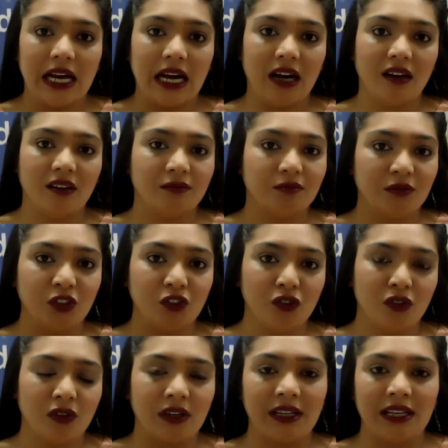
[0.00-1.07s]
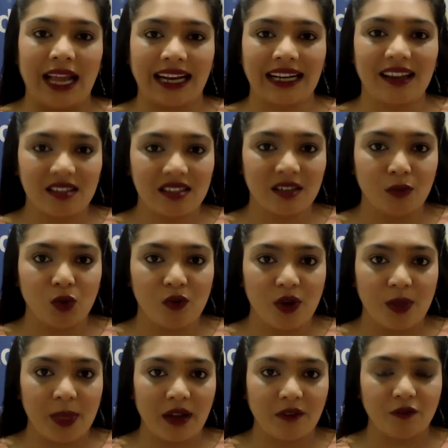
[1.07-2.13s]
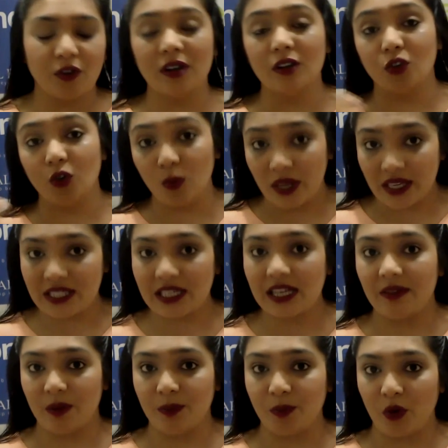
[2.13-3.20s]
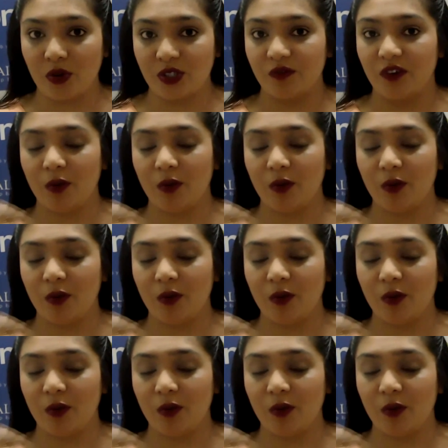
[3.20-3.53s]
a lackluster move on that front, though we are still in the positive.